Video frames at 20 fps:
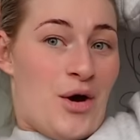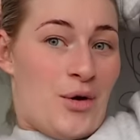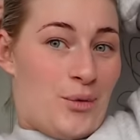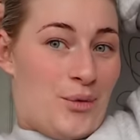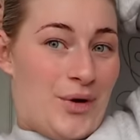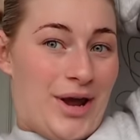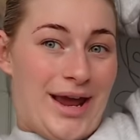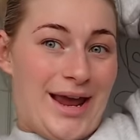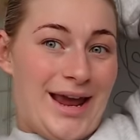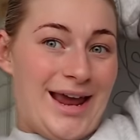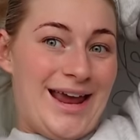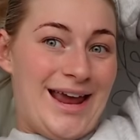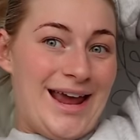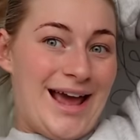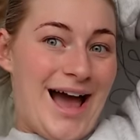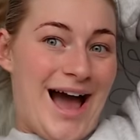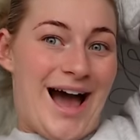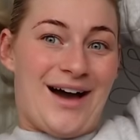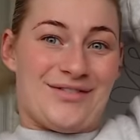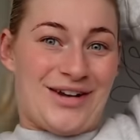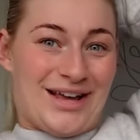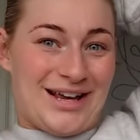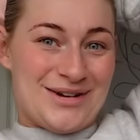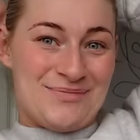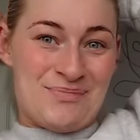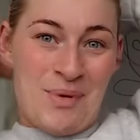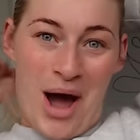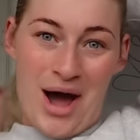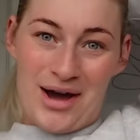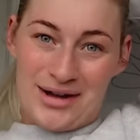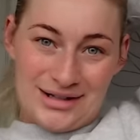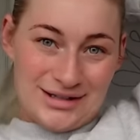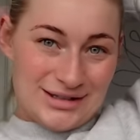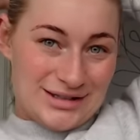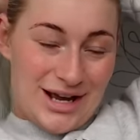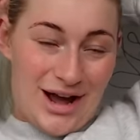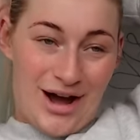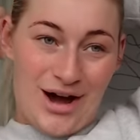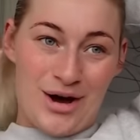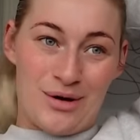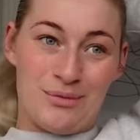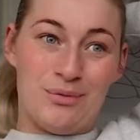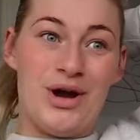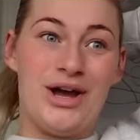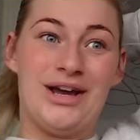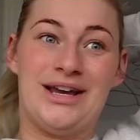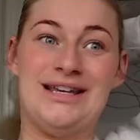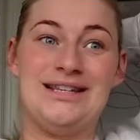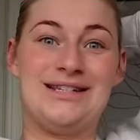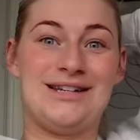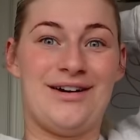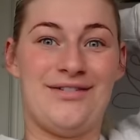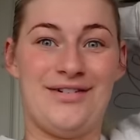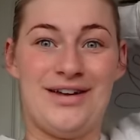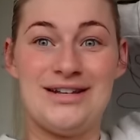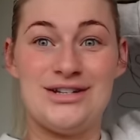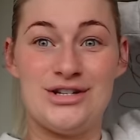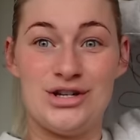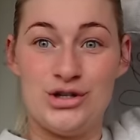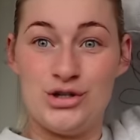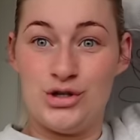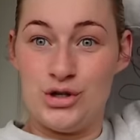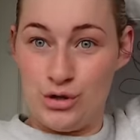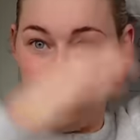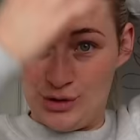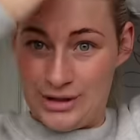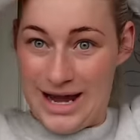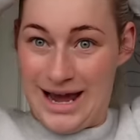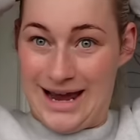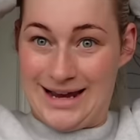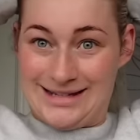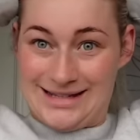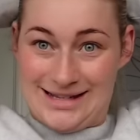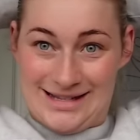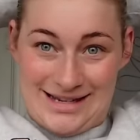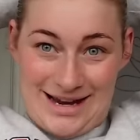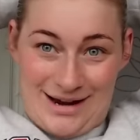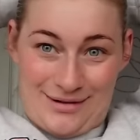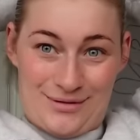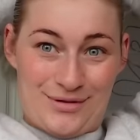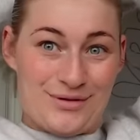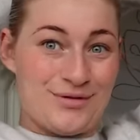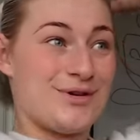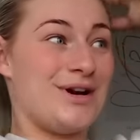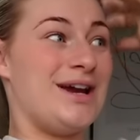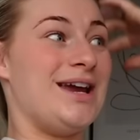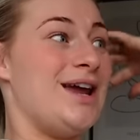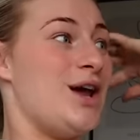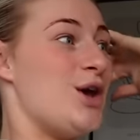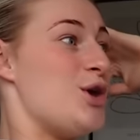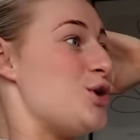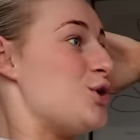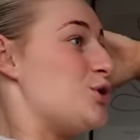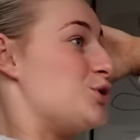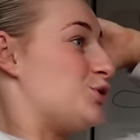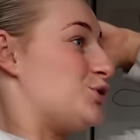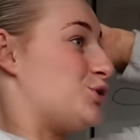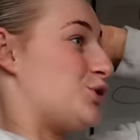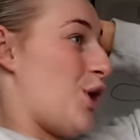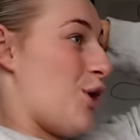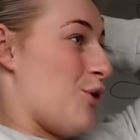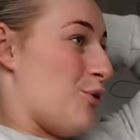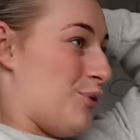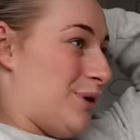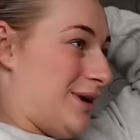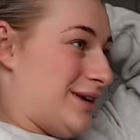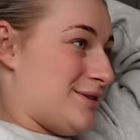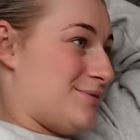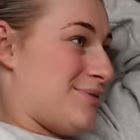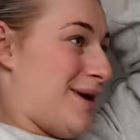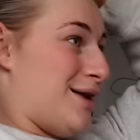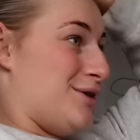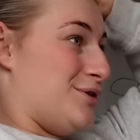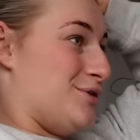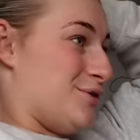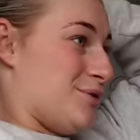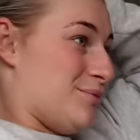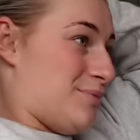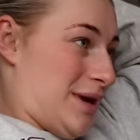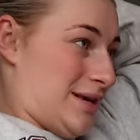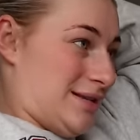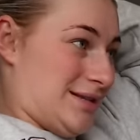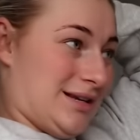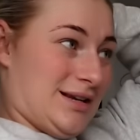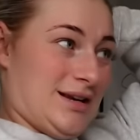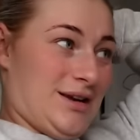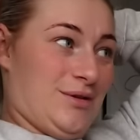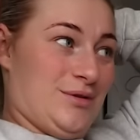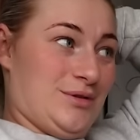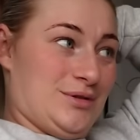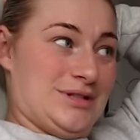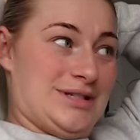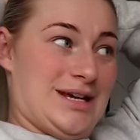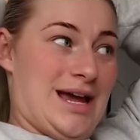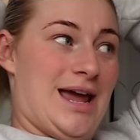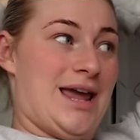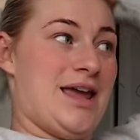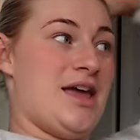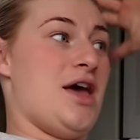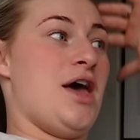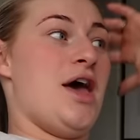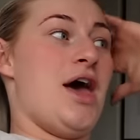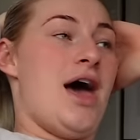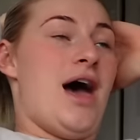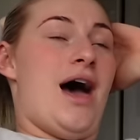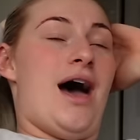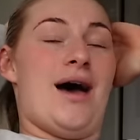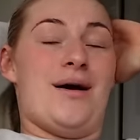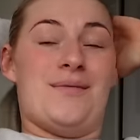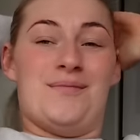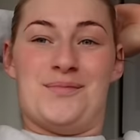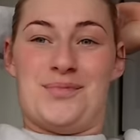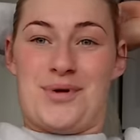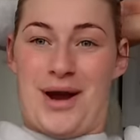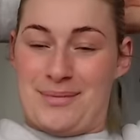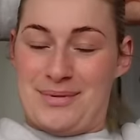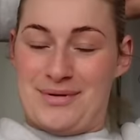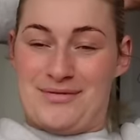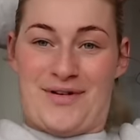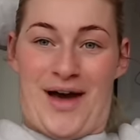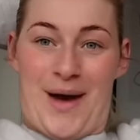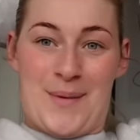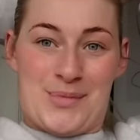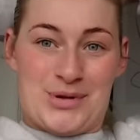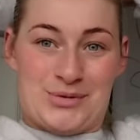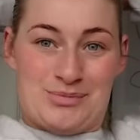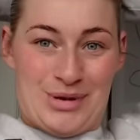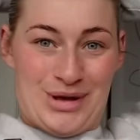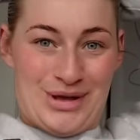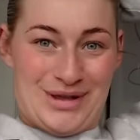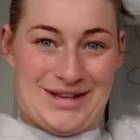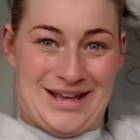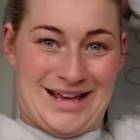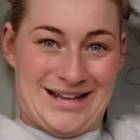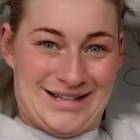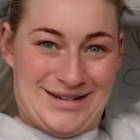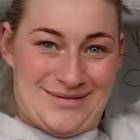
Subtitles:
we have like compiled our worky stuff into 2 days instead of three. So we can spend basically all day prepping for Amber's birthday